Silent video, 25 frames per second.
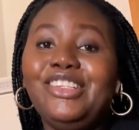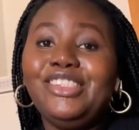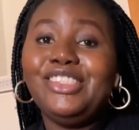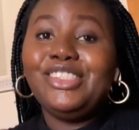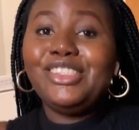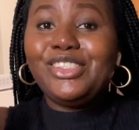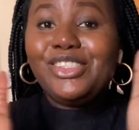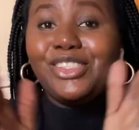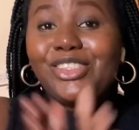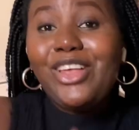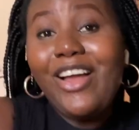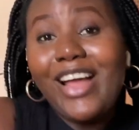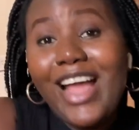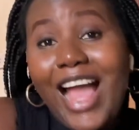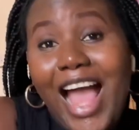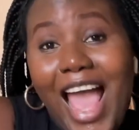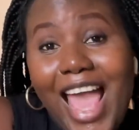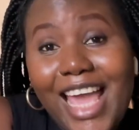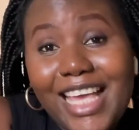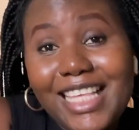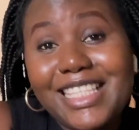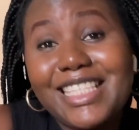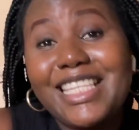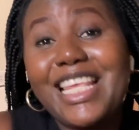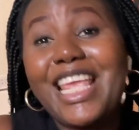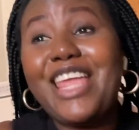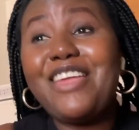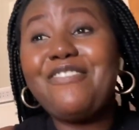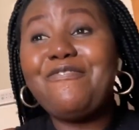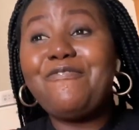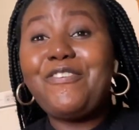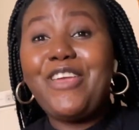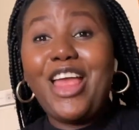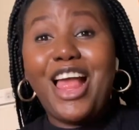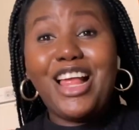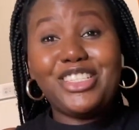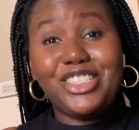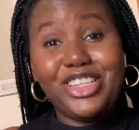So guys, if
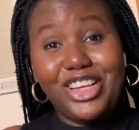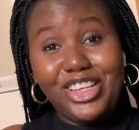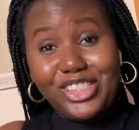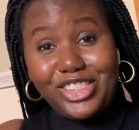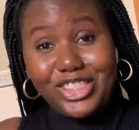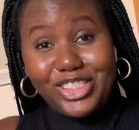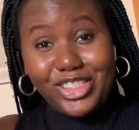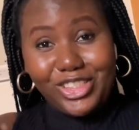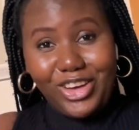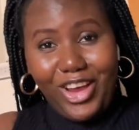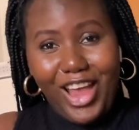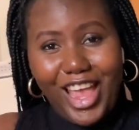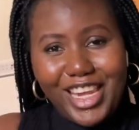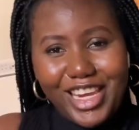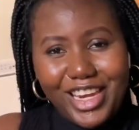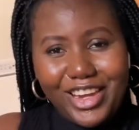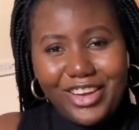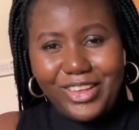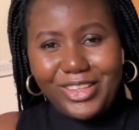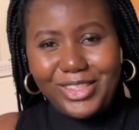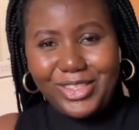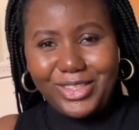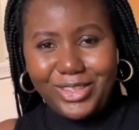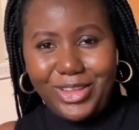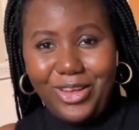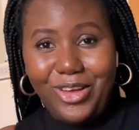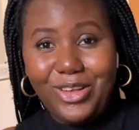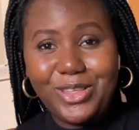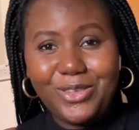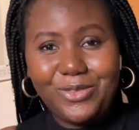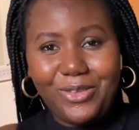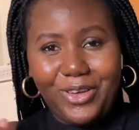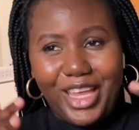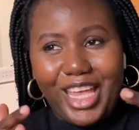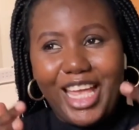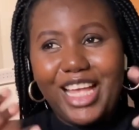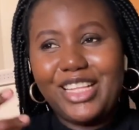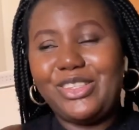you are just joining us, don't
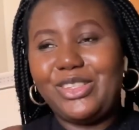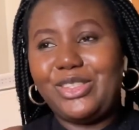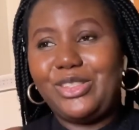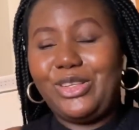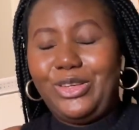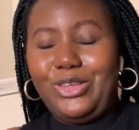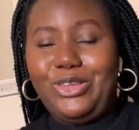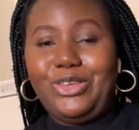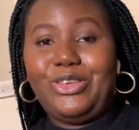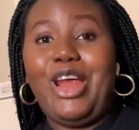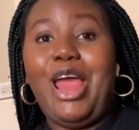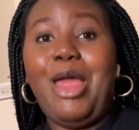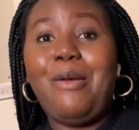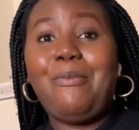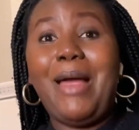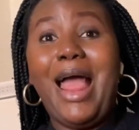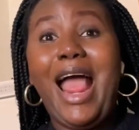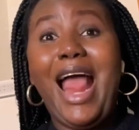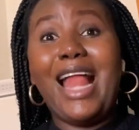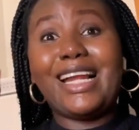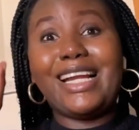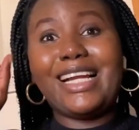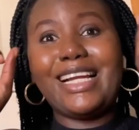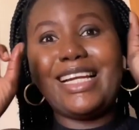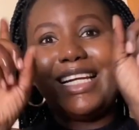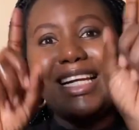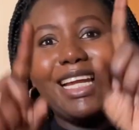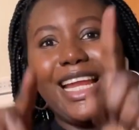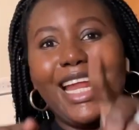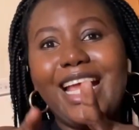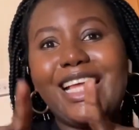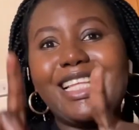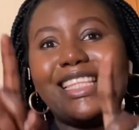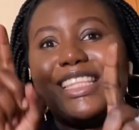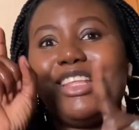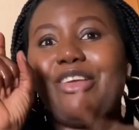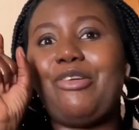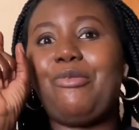forget to subscribe and
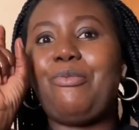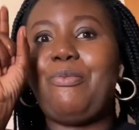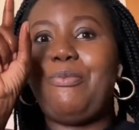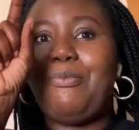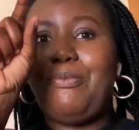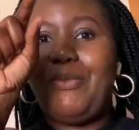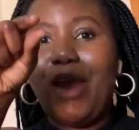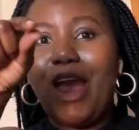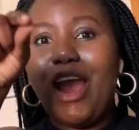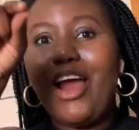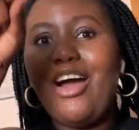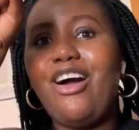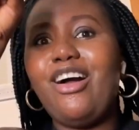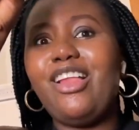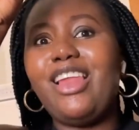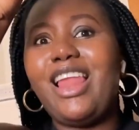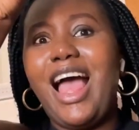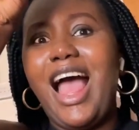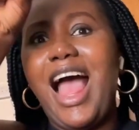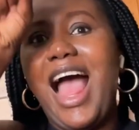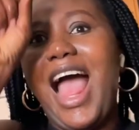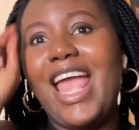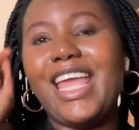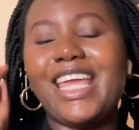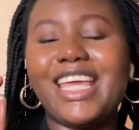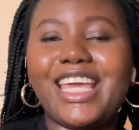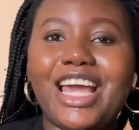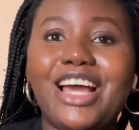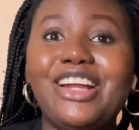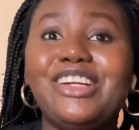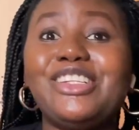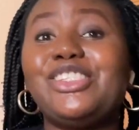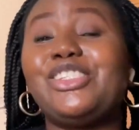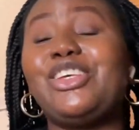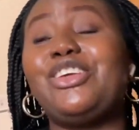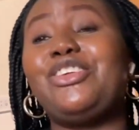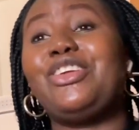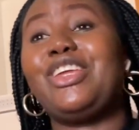click the bell icon
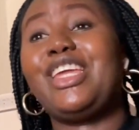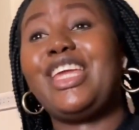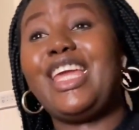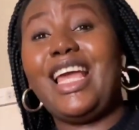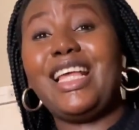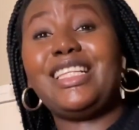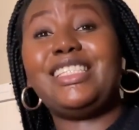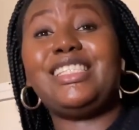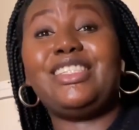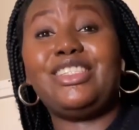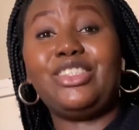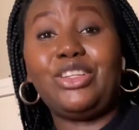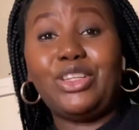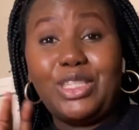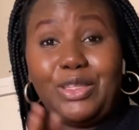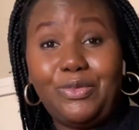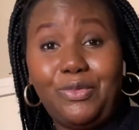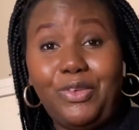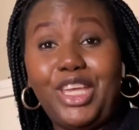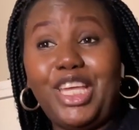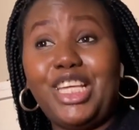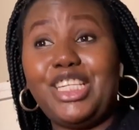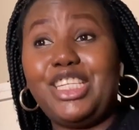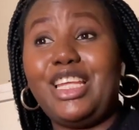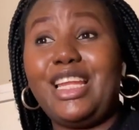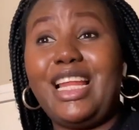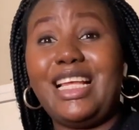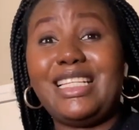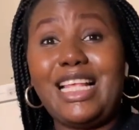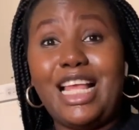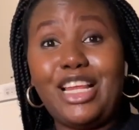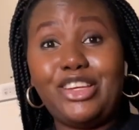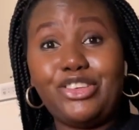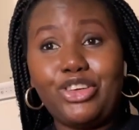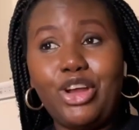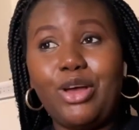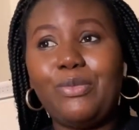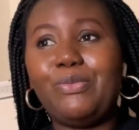so you get notification as
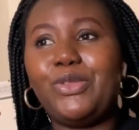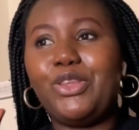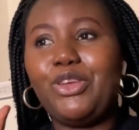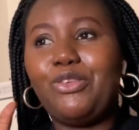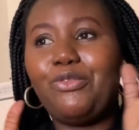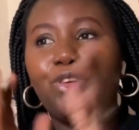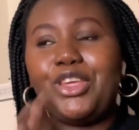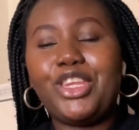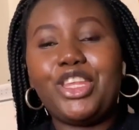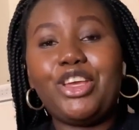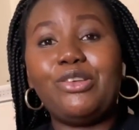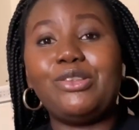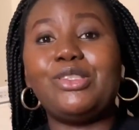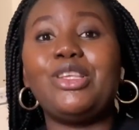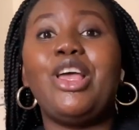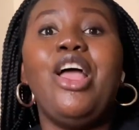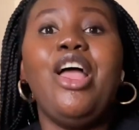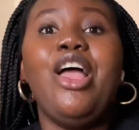I drop new videos.